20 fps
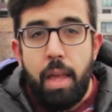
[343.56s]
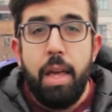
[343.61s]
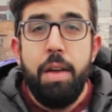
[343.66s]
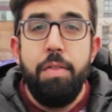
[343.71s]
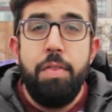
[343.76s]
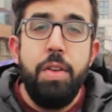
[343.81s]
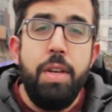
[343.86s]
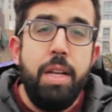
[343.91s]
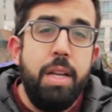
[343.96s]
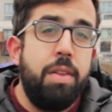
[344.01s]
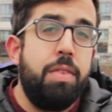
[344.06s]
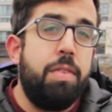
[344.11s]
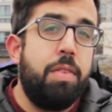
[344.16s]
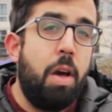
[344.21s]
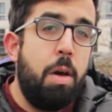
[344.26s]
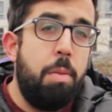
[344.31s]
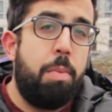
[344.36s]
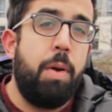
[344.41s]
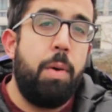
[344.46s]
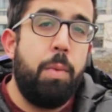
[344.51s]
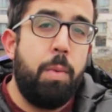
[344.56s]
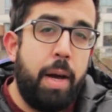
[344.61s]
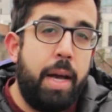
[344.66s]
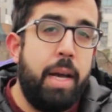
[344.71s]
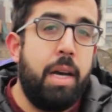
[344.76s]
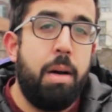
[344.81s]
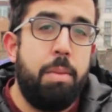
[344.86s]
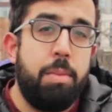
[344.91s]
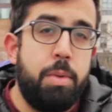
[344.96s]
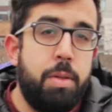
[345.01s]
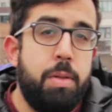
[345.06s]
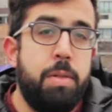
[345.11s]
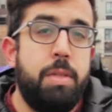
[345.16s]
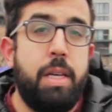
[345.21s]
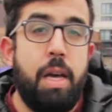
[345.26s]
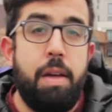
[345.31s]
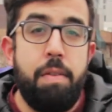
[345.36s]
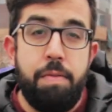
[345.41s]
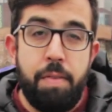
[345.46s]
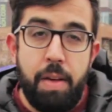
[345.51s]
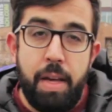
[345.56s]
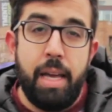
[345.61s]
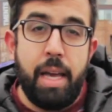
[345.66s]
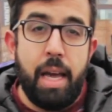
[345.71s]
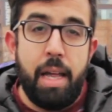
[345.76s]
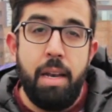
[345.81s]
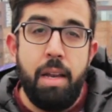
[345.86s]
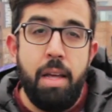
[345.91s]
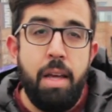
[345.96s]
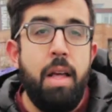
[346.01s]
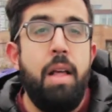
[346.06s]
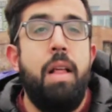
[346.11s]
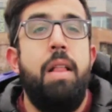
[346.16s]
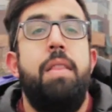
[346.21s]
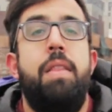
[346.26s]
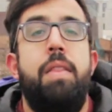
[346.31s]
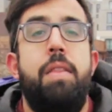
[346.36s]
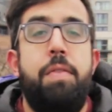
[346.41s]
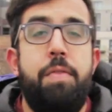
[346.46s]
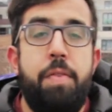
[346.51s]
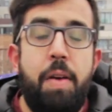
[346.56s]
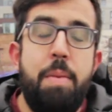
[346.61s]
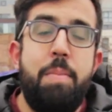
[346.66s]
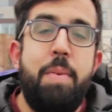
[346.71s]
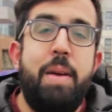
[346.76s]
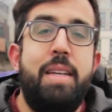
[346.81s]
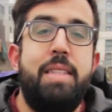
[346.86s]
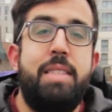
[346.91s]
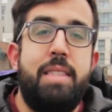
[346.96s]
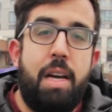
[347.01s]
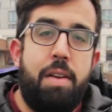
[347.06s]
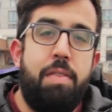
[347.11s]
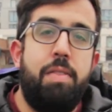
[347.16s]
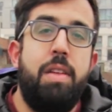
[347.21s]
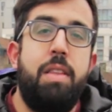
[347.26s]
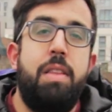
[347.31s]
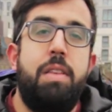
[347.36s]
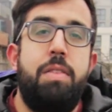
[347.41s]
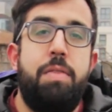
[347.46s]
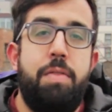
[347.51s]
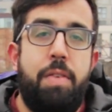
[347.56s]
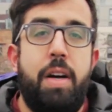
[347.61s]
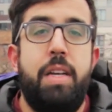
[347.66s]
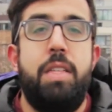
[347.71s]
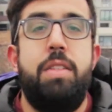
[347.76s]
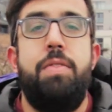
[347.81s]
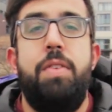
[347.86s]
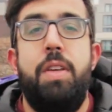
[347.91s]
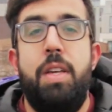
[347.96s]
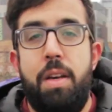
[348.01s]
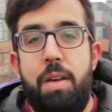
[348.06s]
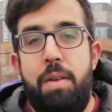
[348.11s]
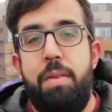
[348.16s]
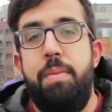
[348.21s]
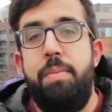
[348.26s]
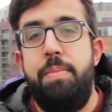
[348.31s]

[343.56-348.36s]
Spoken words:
if you need a sobering wake-up call to get fit again, then the Fitbit is definitely the device for you.